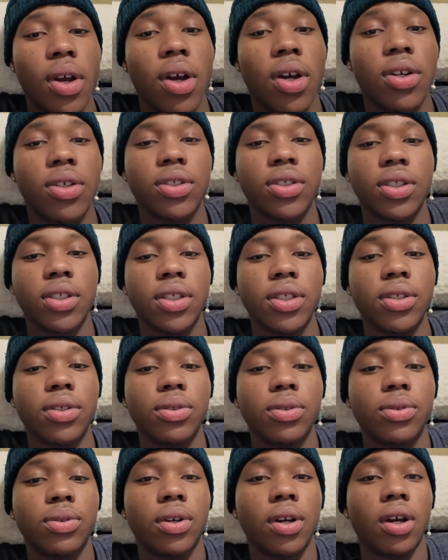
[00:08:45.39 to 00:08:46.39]
Honestly,
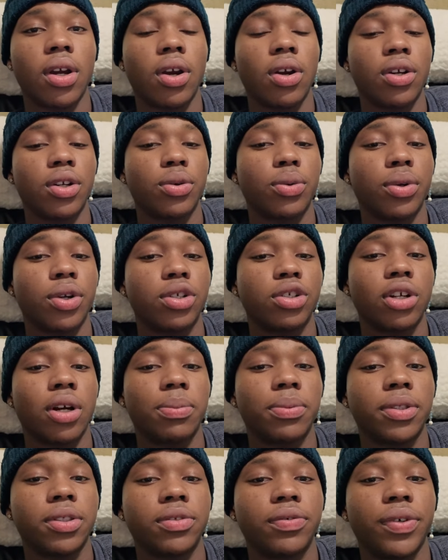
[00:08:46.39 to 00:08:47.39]
I already want to
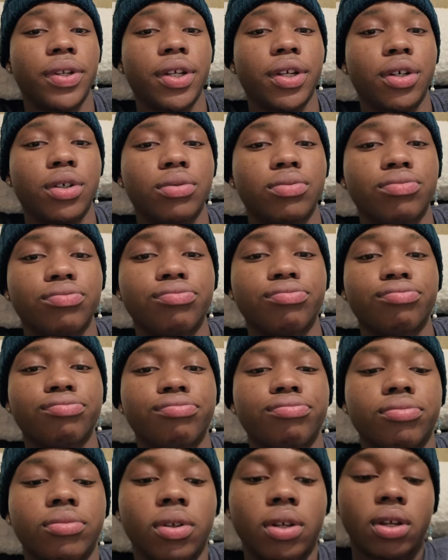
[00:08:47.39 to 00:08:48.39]
drop this video. I
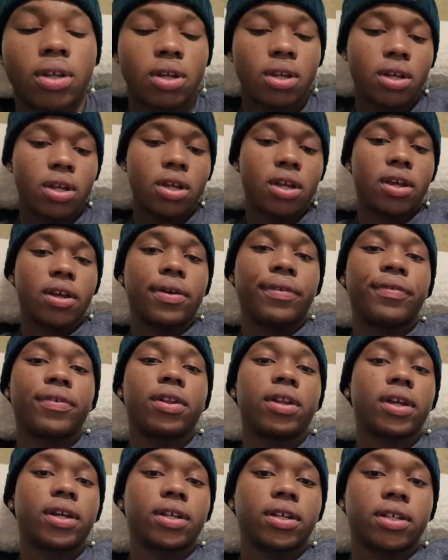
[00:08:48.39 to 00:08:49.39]

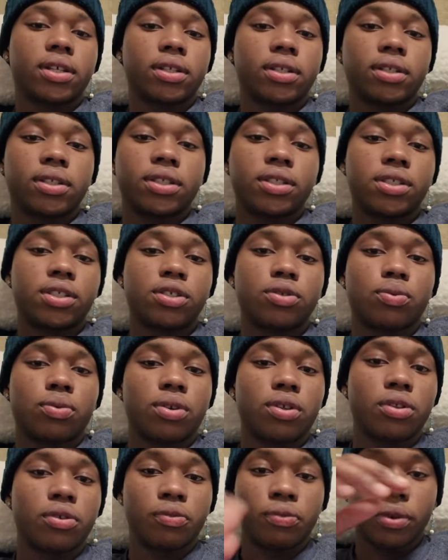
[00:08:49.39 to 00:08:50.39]
feel like this is one
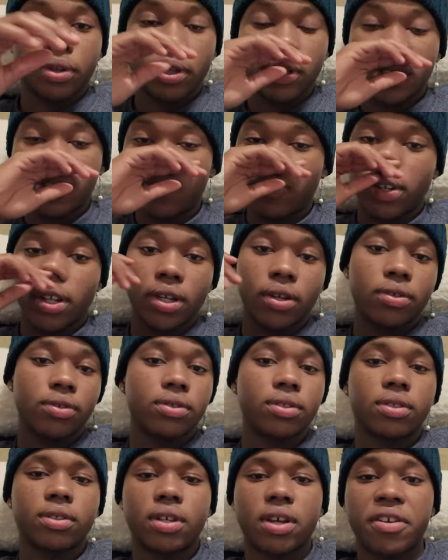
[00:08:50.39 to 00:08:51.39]
of the realest
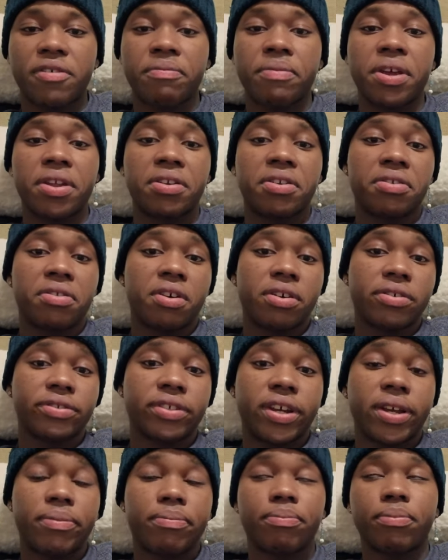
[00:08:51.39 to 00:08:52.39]
videos I've made in a long
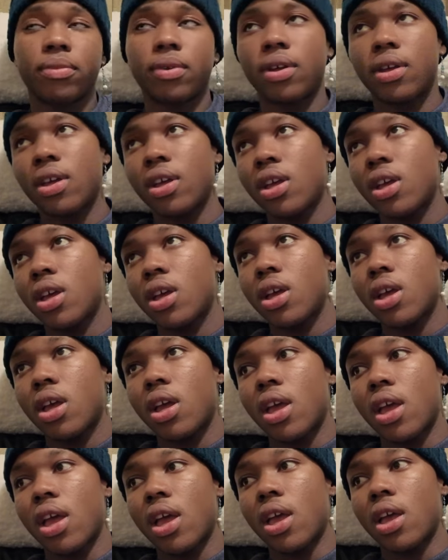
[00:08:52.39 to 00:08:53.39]
time.
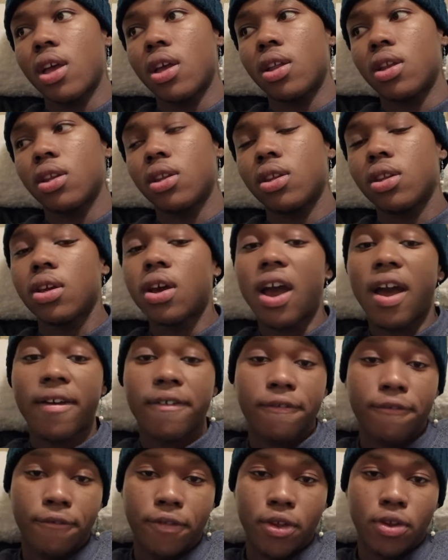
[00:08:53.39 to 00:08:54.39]
And I
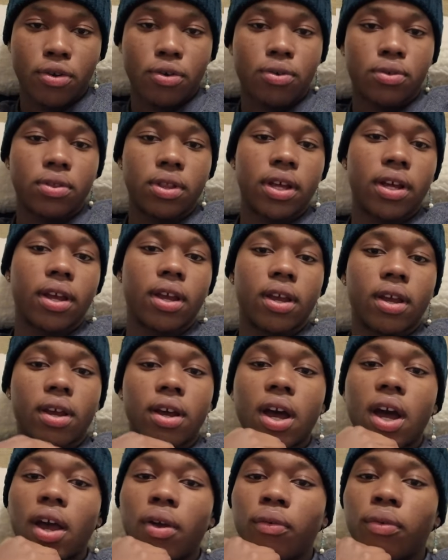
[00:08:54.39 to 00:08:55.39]
feel like
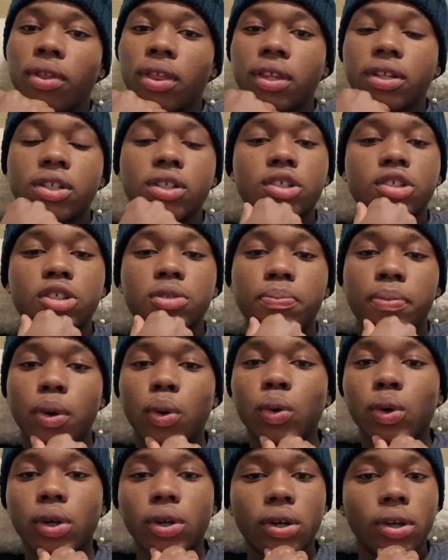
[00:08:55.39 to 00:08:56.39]
I really just
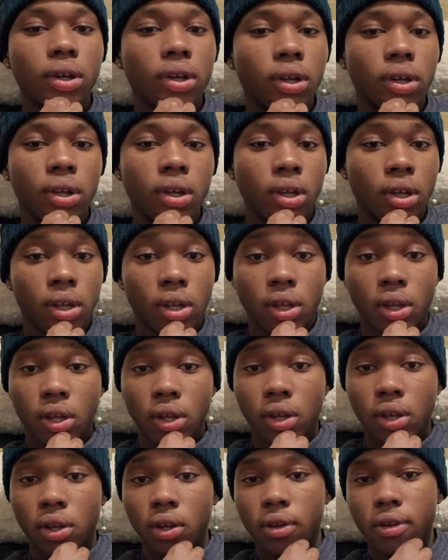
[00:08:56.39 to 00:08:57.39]
spoke
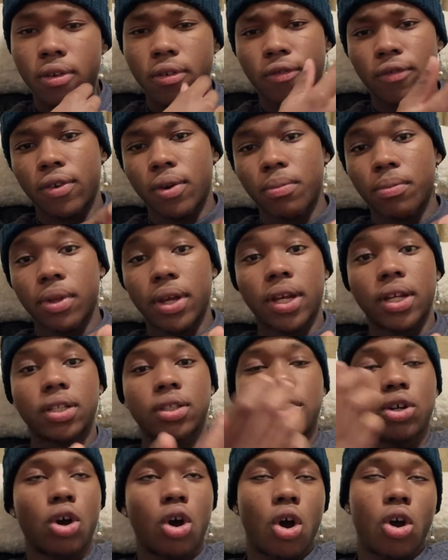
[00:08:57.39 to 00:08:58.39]
from like
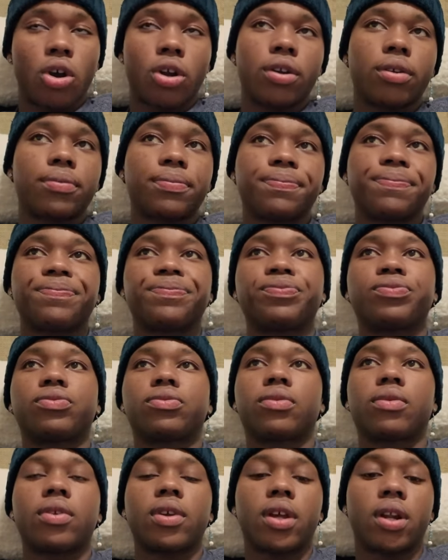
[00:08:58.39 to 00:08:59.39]
the heart.
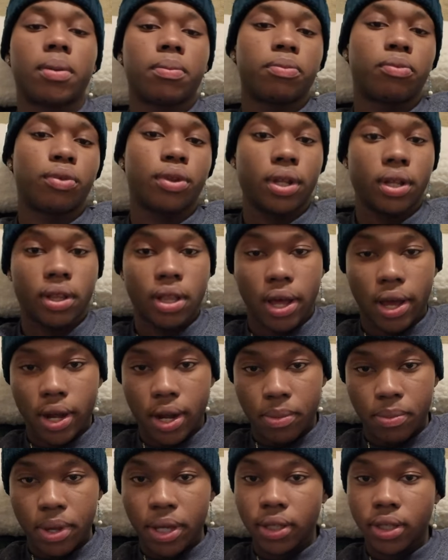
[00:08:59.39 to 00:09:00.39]
And I'm really glad
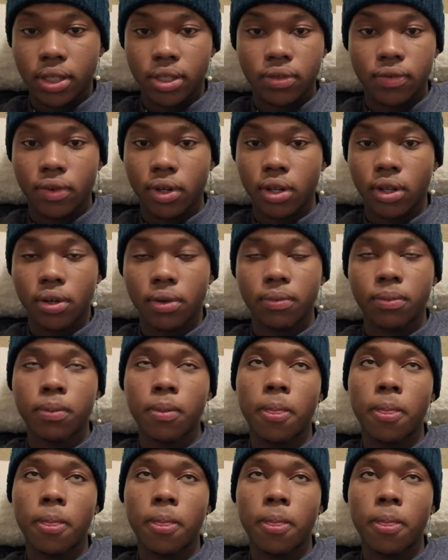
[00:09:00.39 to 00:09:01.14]
I made this video.